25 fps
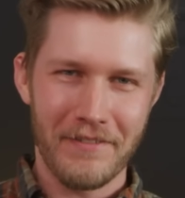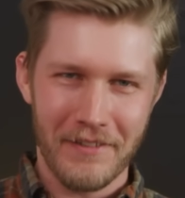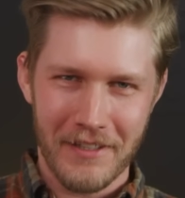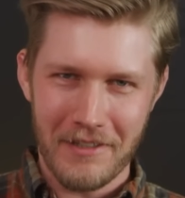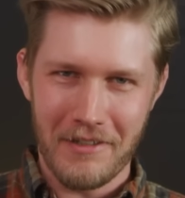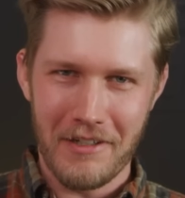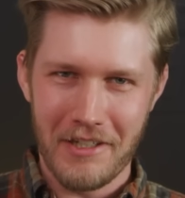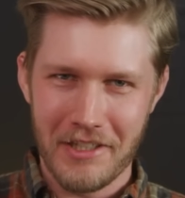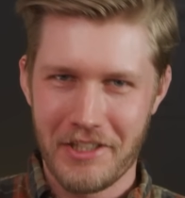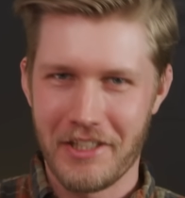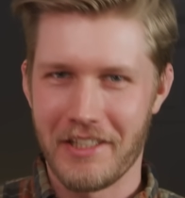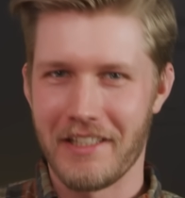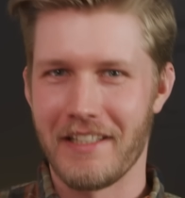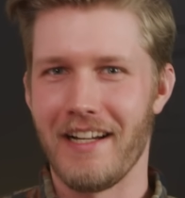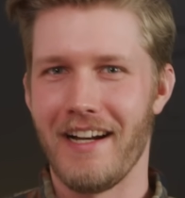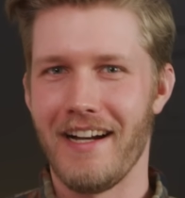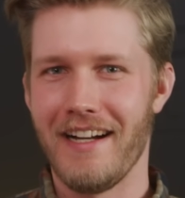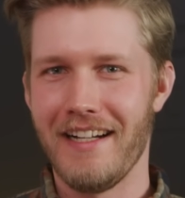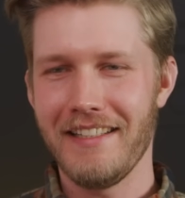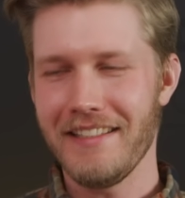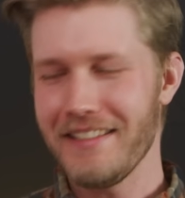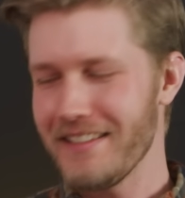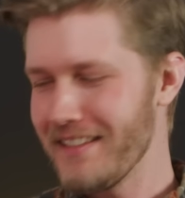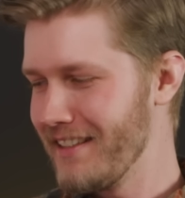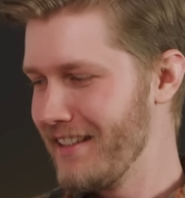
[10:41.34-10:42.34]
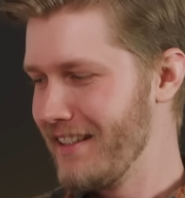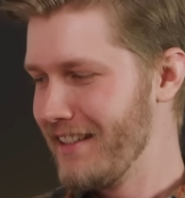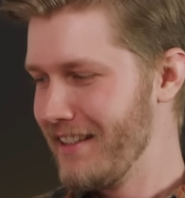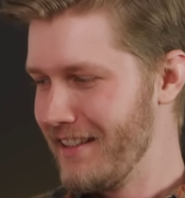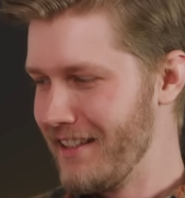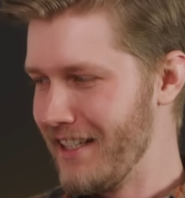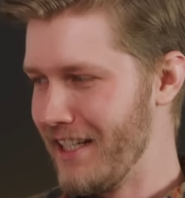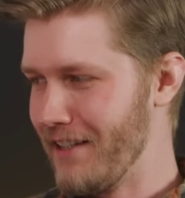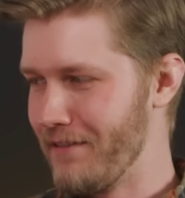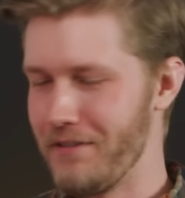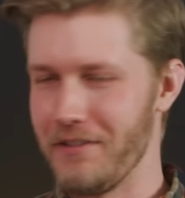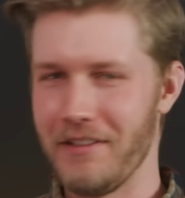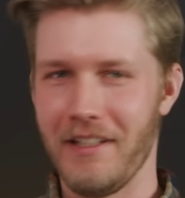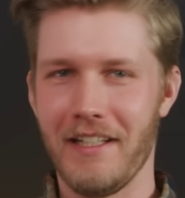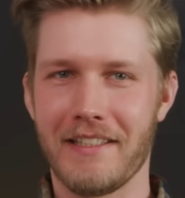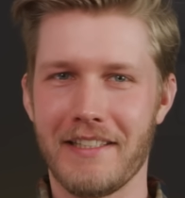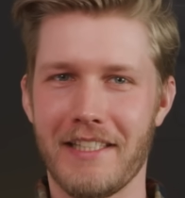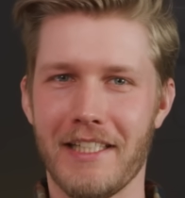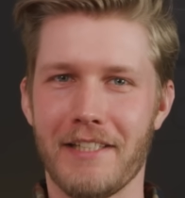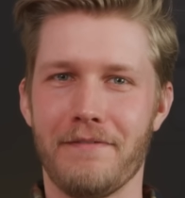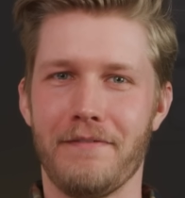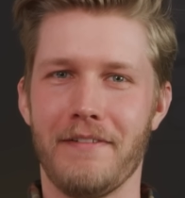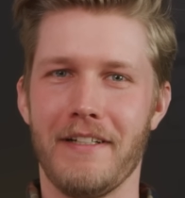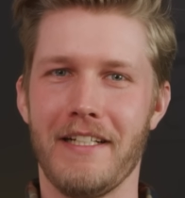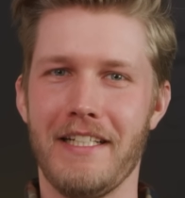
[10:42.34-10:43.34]
for watching, guys. If you like
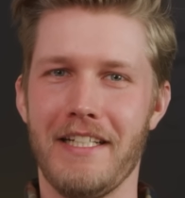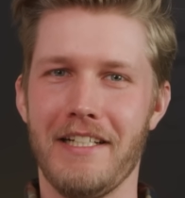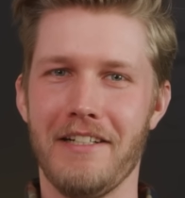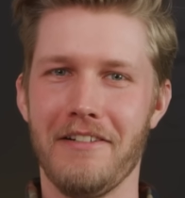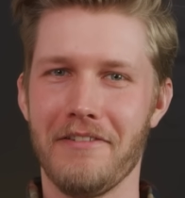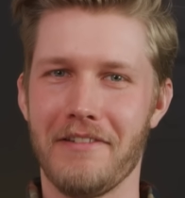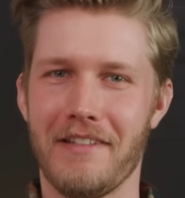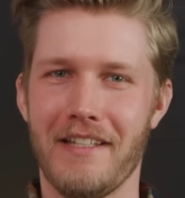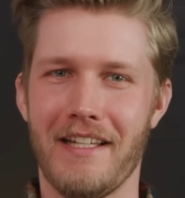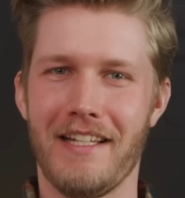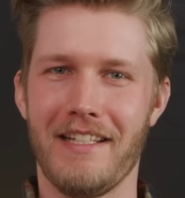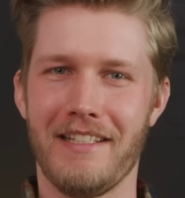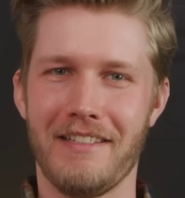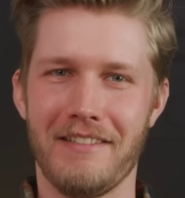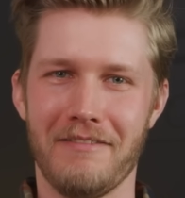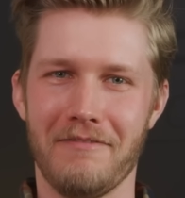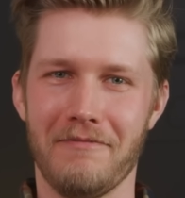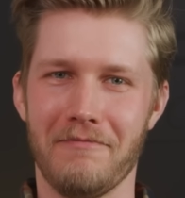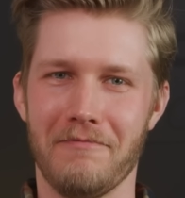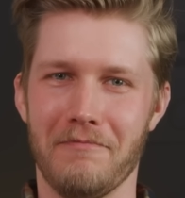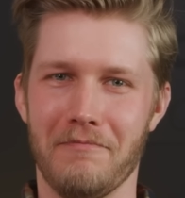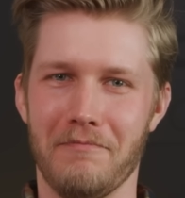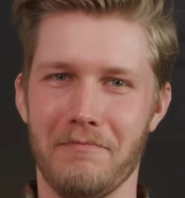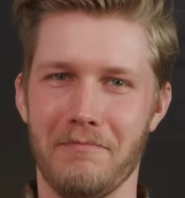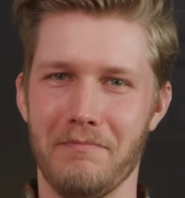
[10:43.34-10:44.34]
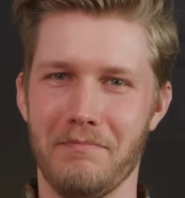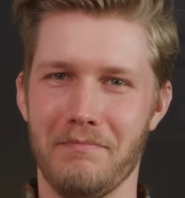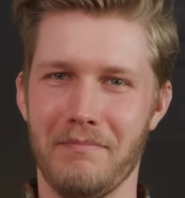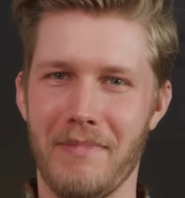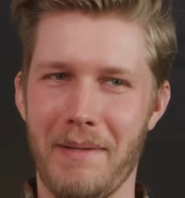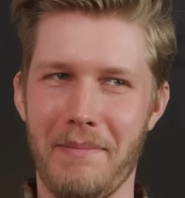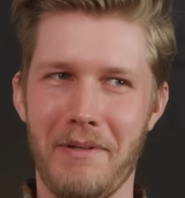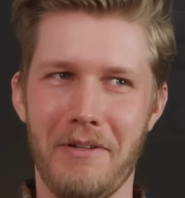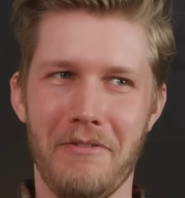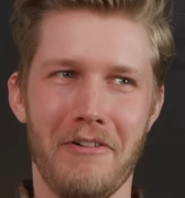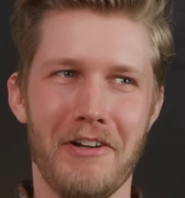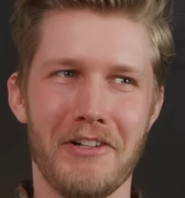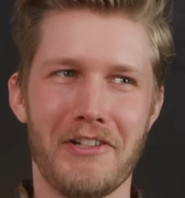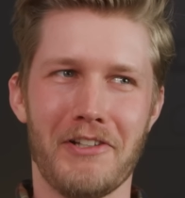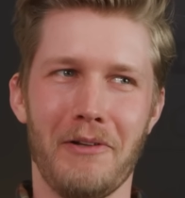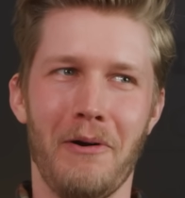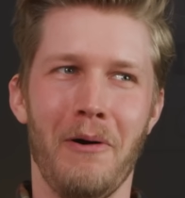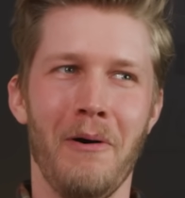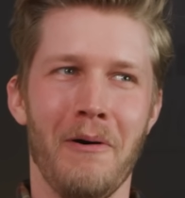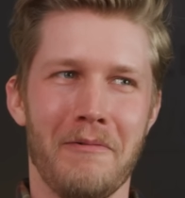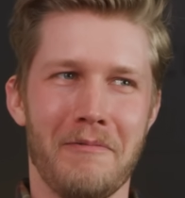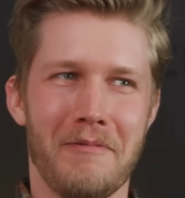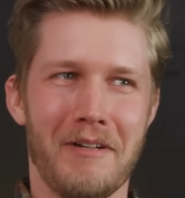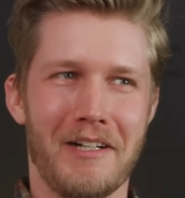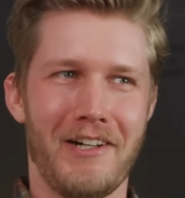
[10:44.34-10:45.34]
this video, then maybe watch the
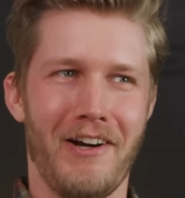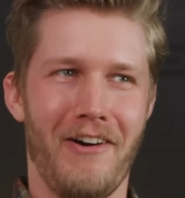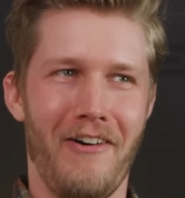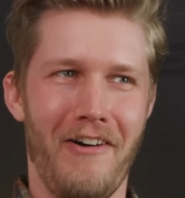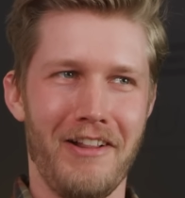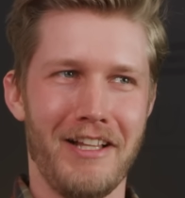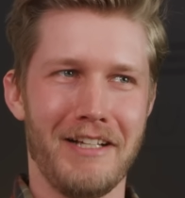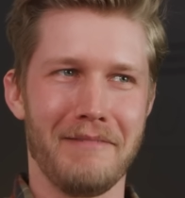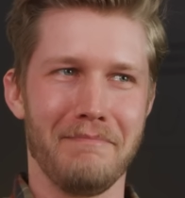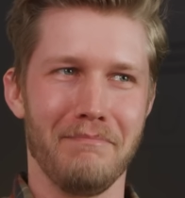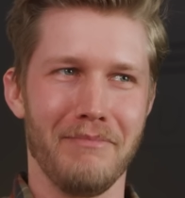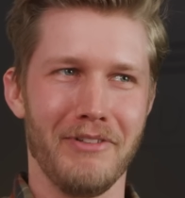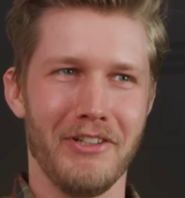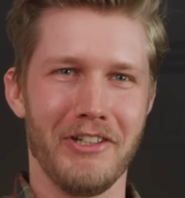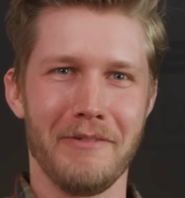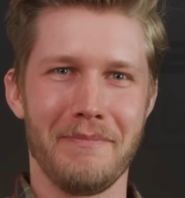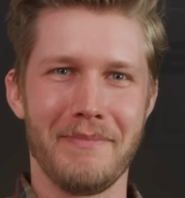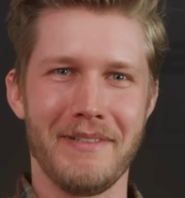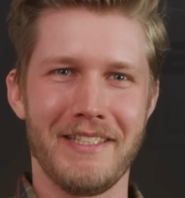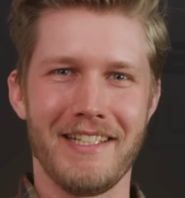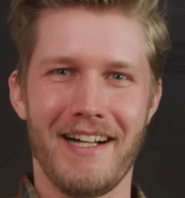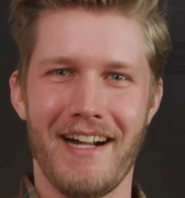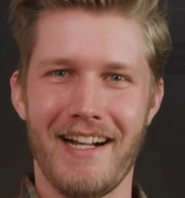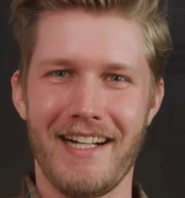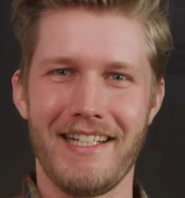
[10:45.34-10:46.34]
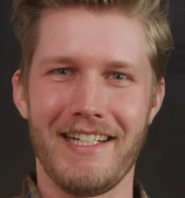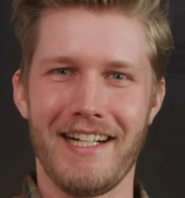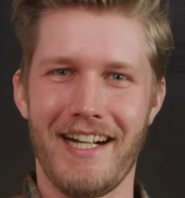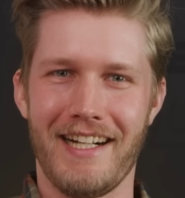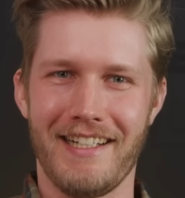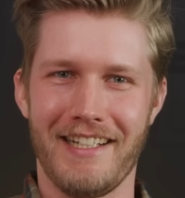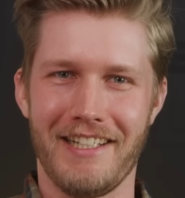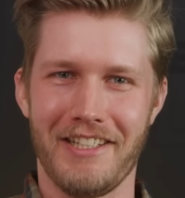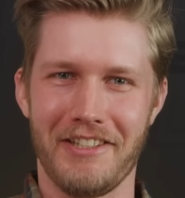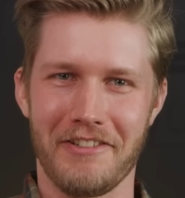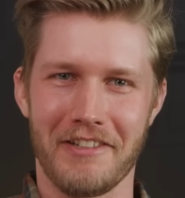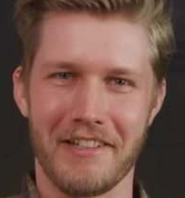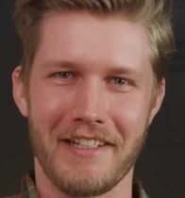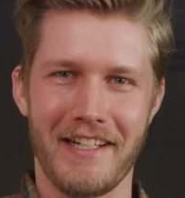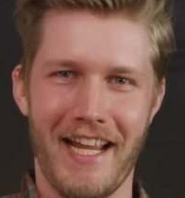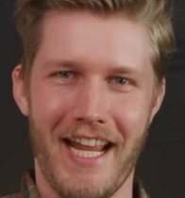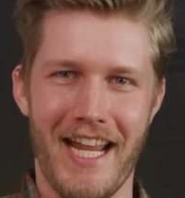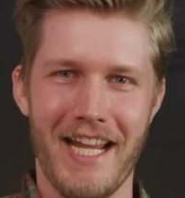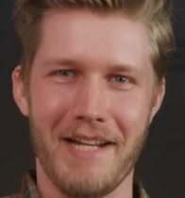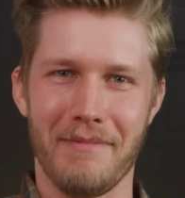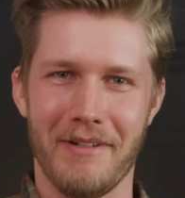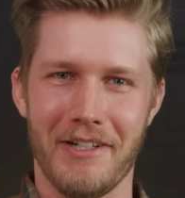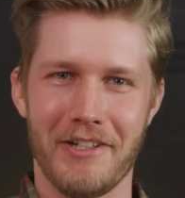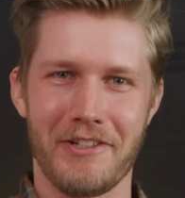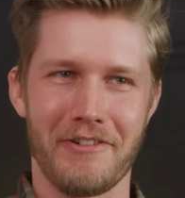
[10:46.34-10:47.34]
one where Colin blew up a
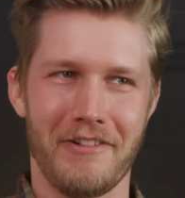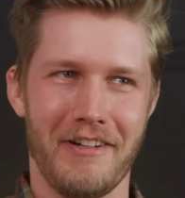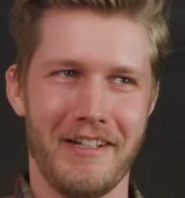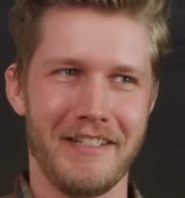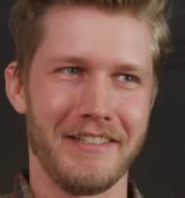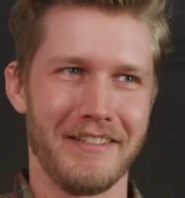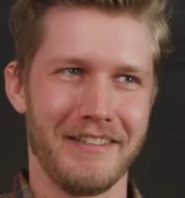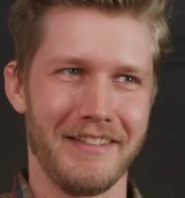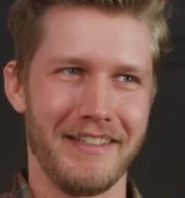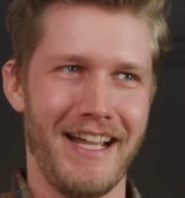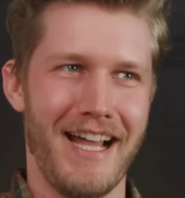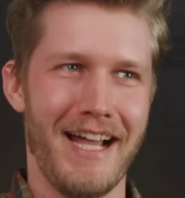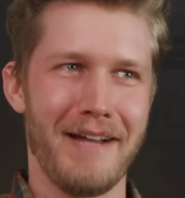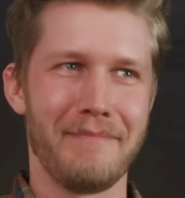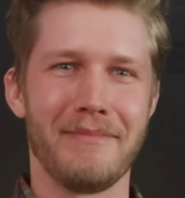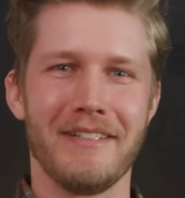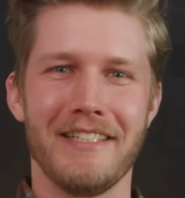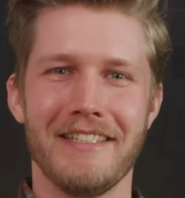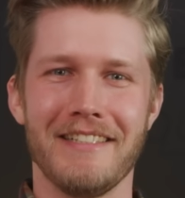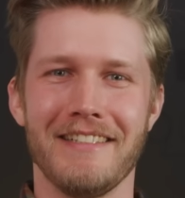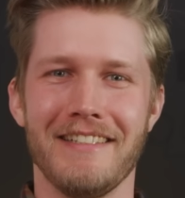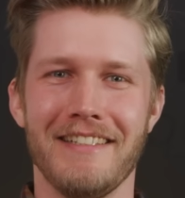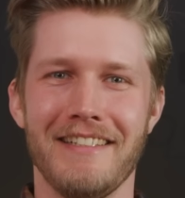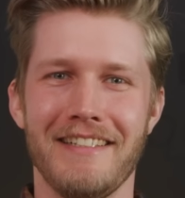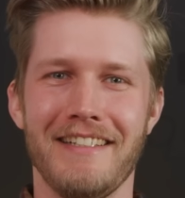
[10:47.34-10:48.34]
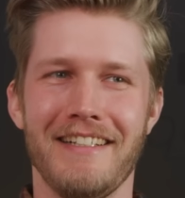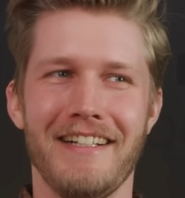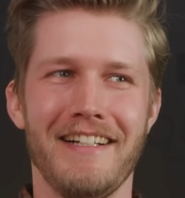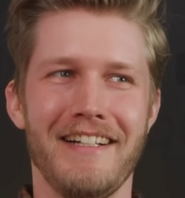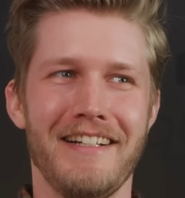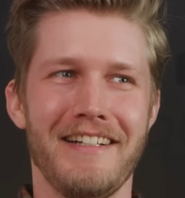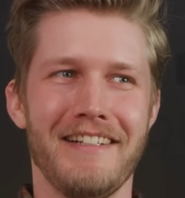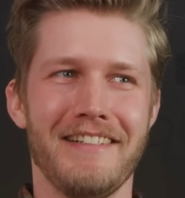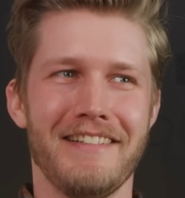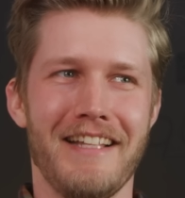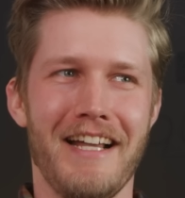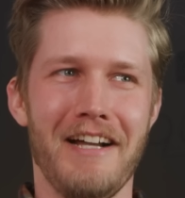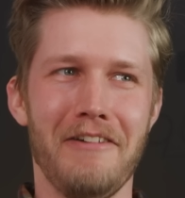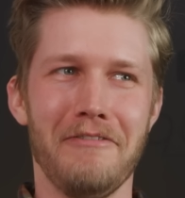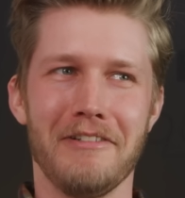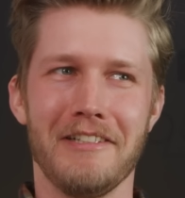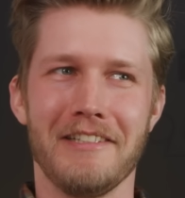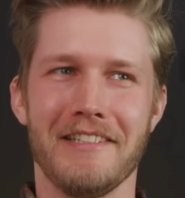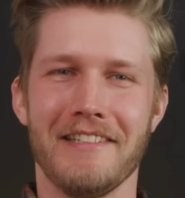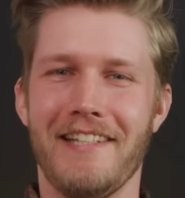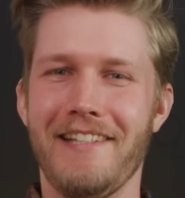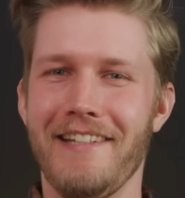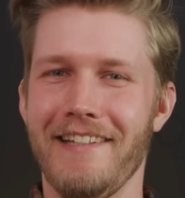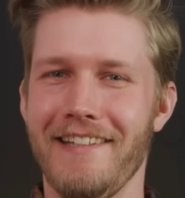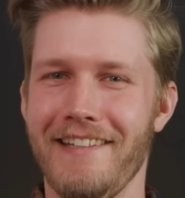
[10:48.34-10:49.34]
9900K by trying to laugh it. That
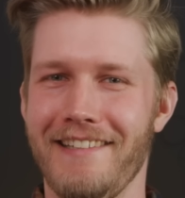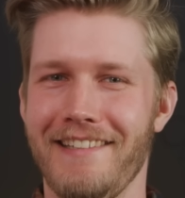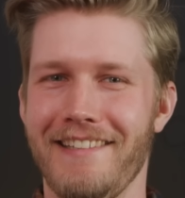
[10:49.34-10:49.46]
was...